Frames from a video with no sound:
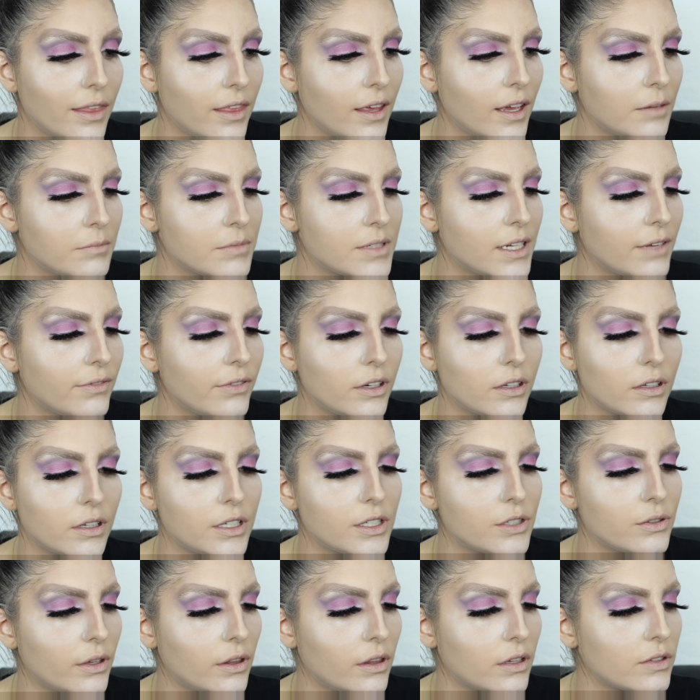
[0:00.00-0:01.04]
I think I'm definitely
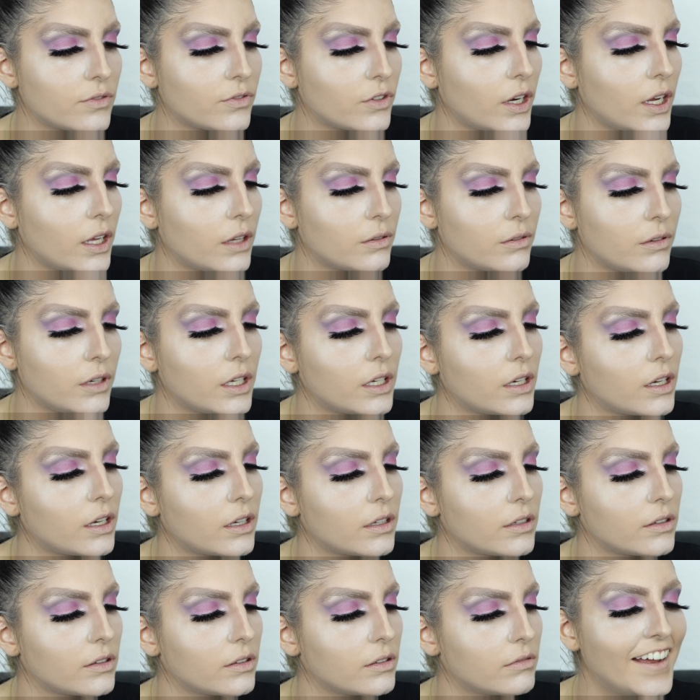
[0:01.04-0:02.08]
doing this for Halloween,
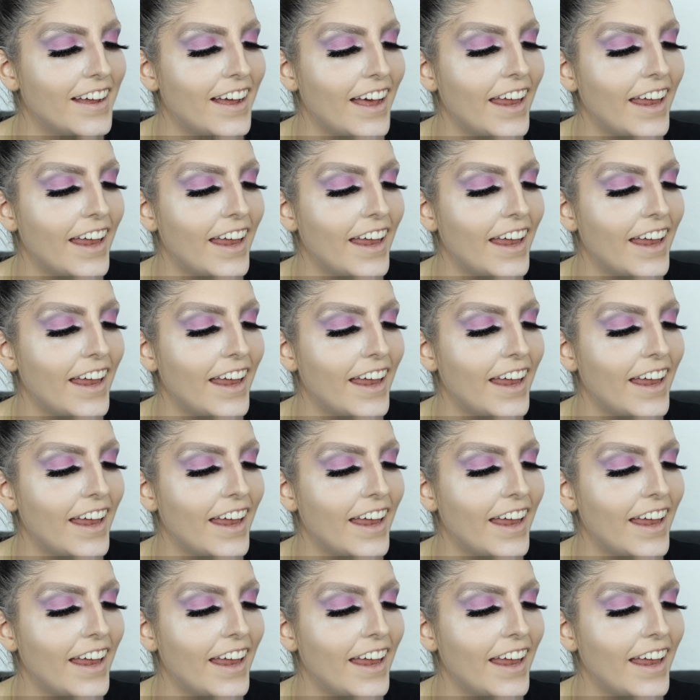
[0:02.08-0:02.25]
guys.